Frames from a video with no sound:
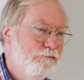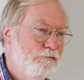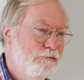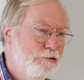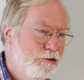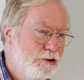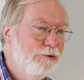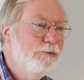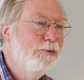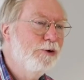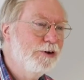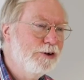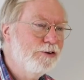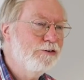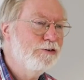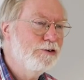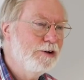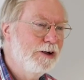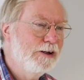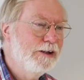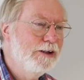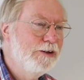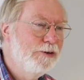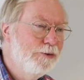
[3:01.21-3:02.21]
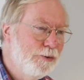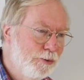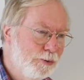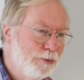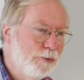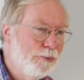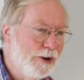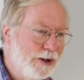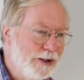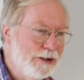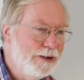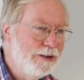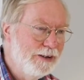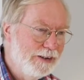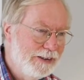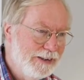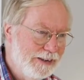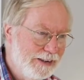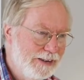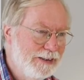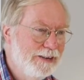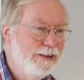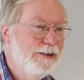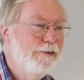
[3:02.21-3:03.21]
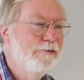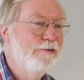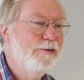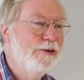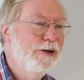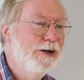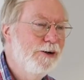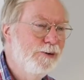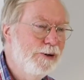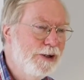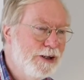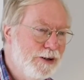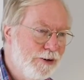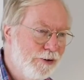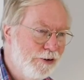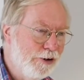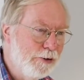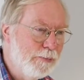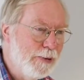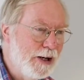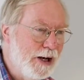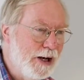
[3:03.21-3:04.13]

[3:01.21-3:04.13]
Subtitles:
did what it's done in Norway and lift the whole economy